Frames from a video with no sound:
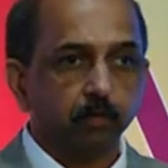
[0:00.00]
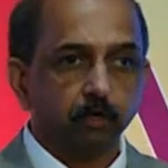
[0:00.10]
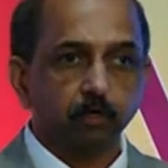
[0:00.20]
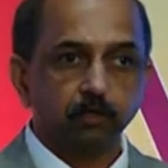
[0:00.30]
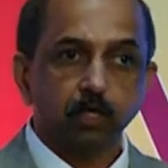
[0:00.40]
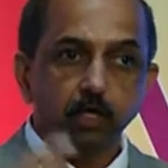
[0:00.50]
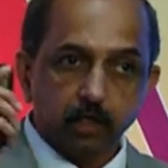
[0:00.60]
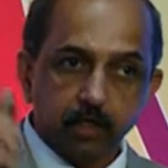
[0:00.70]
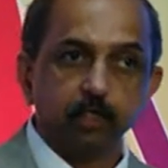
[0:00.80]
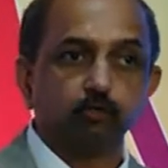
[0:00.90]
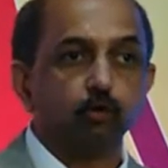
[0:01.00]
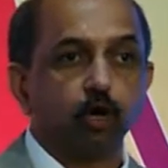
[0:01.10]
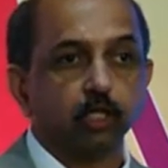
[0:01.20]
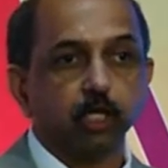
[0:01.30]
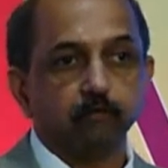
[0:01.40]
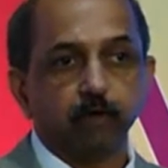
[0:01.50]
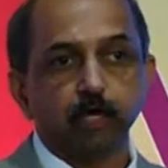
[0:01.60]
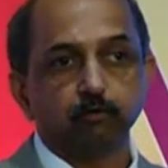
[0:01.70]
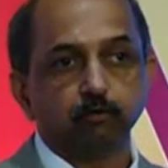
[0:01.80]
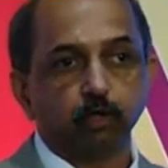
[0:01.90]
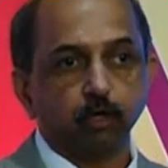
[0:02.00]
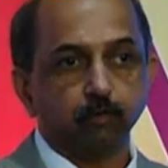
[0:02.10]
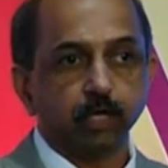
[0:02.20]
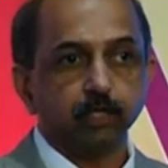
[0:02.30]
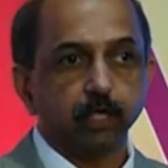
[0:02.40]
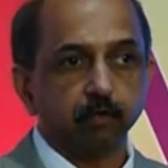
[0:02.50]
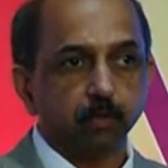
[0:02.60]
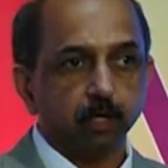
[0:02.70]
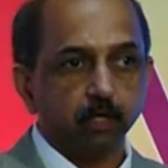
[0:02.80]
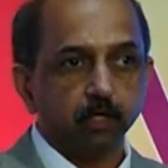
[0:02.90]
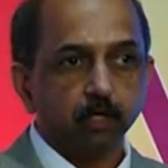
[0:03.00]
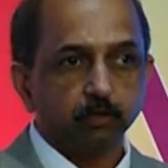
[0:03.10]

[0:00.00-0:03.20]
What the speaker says: because he has no other way to sort of get that part.